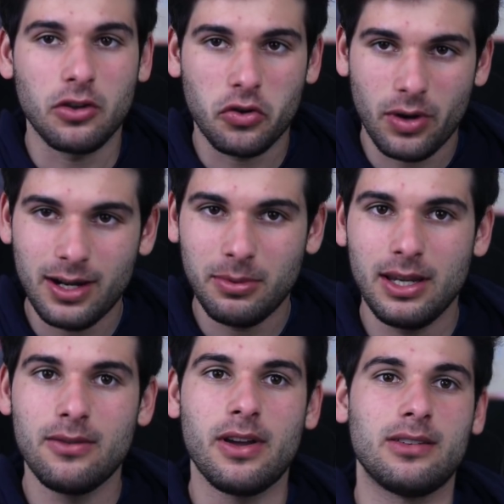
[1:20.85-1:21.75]

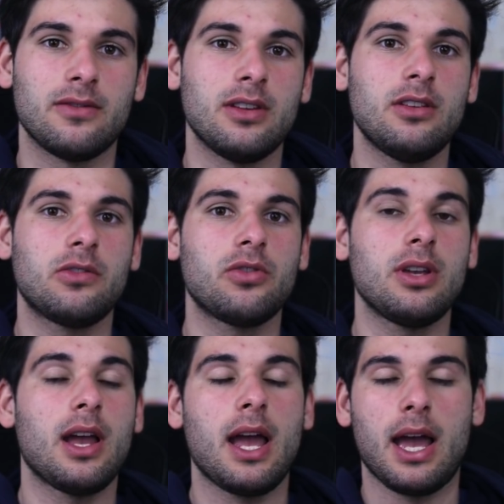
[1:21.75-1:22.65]
incredibly invasive
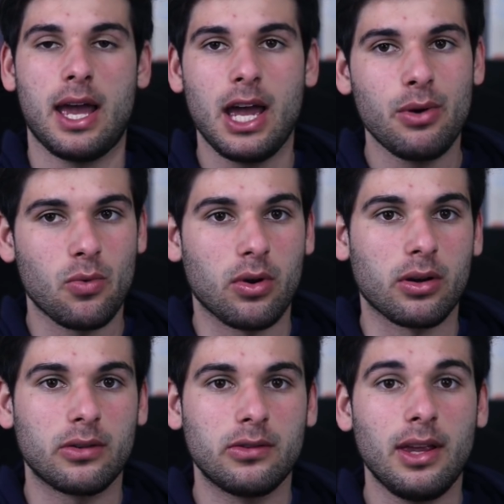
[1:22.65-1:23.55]
industry, how it
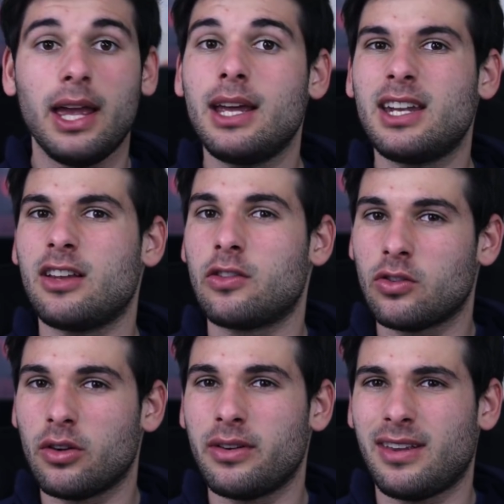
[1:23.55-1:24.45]
works, and a
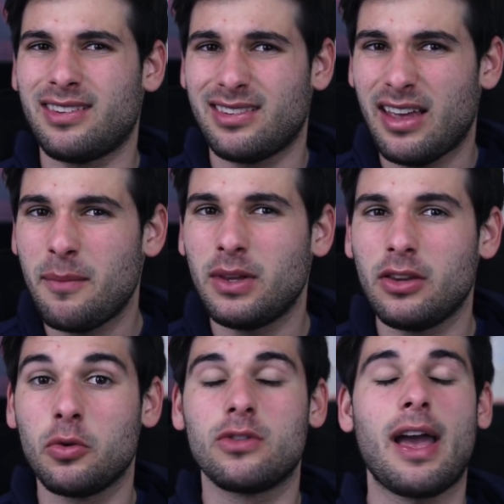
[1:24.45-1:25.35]
service that's
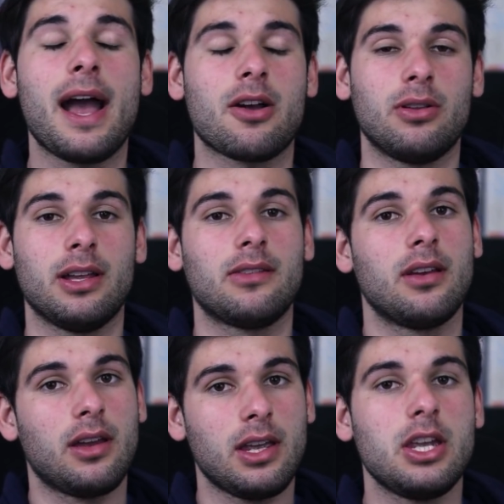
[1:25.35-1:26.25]
attempting to tackle it
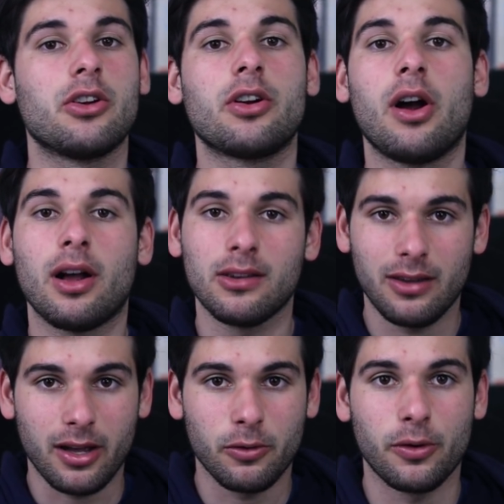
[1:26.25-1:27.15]
here on
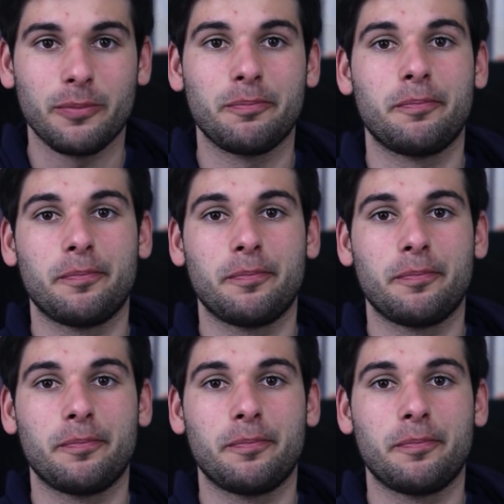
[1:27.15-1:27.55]
TechLore.